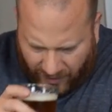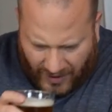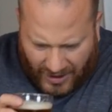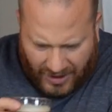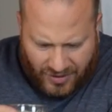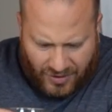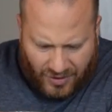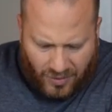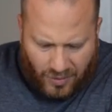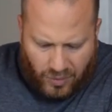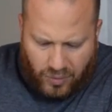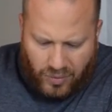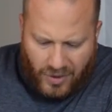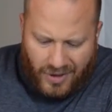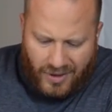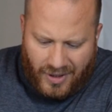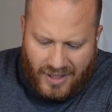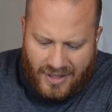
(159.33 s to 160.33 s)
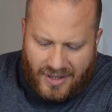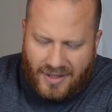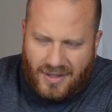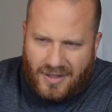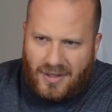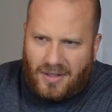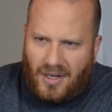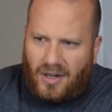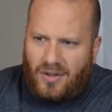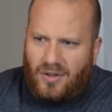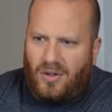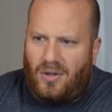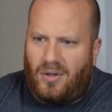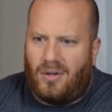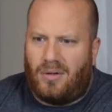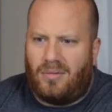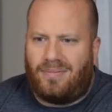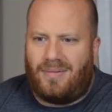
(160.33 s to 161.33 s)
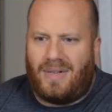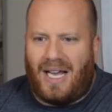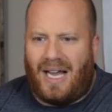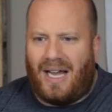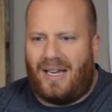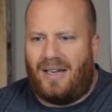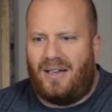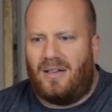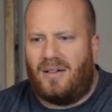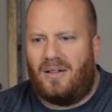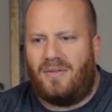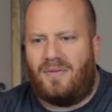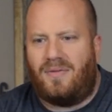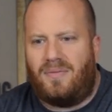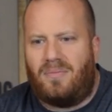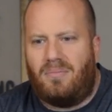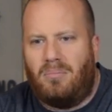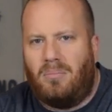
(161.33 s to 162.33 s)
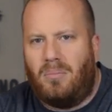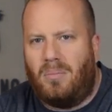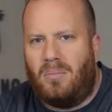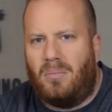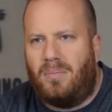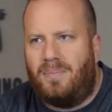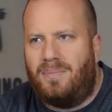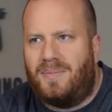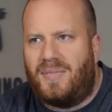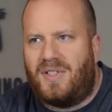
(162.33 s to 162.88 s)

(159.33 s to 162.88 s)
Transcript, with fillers: It's a really subtle kind of mm,